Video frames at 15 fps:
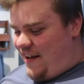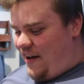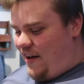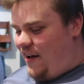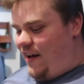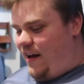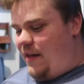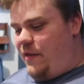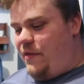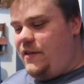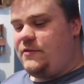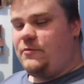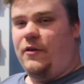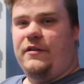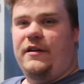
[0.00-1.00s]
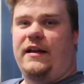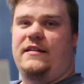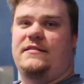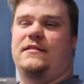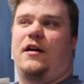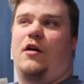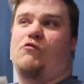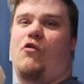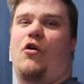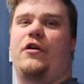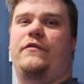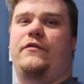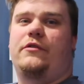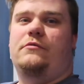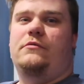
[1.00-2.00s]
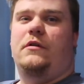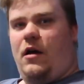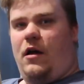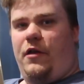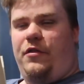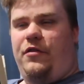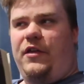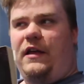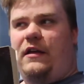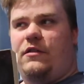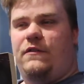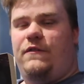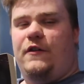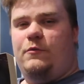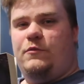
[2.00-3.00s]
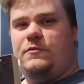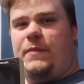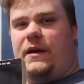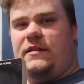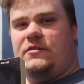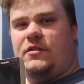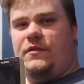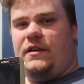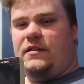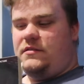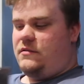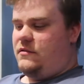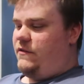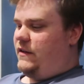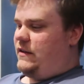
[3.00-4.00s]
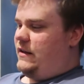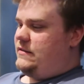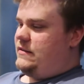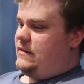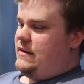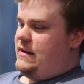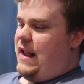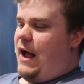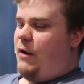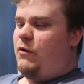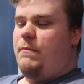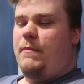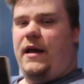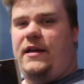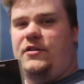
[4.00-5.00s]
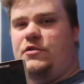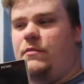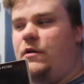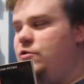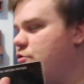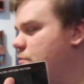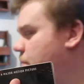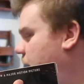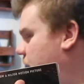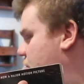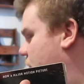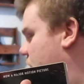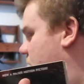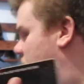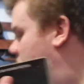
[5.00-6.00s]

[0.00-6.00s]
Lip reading: And then this one is Arrival. I think the film was based on this. The fact that it says now a major motion picture.